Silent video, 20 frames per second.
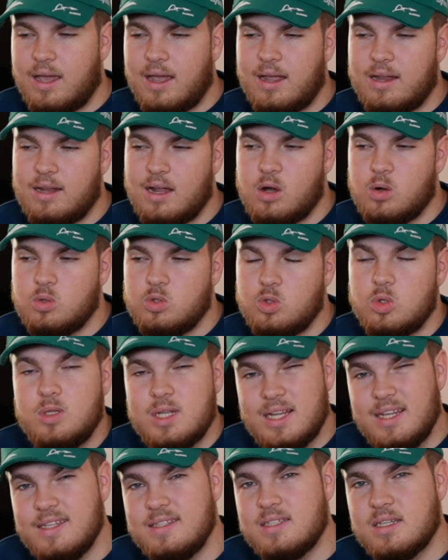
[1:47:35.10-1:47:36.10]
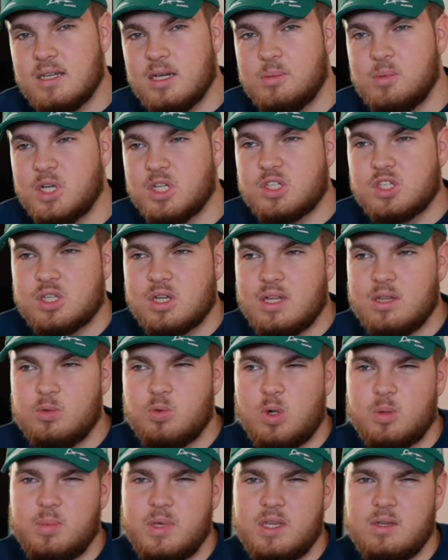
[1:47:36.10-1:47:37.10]
and now to delete the image, it
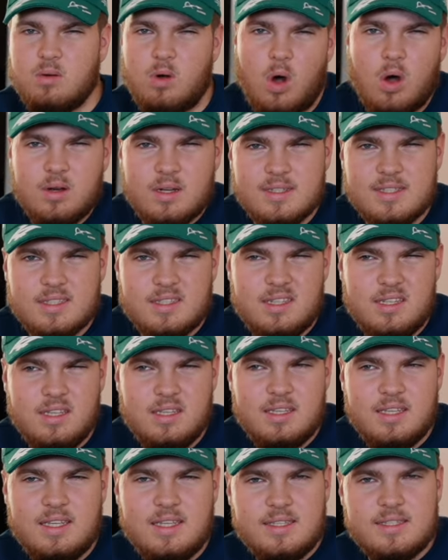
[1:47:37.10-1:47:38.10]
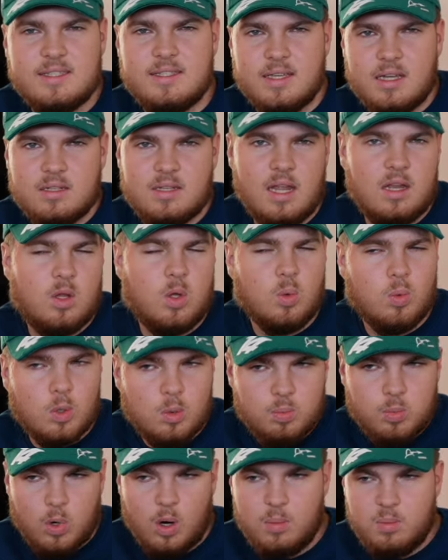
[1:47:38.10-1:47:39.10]
will be honestly easier than you
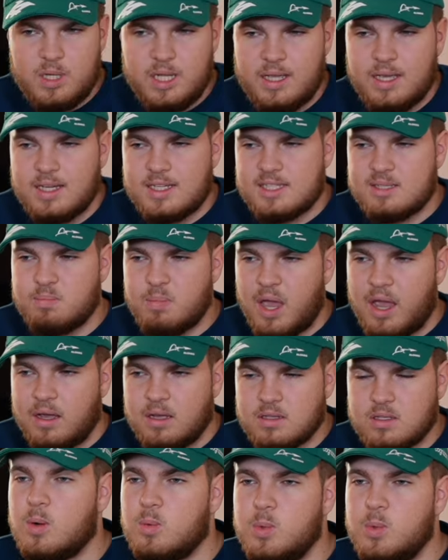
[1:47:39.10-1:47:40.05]
would probably expect.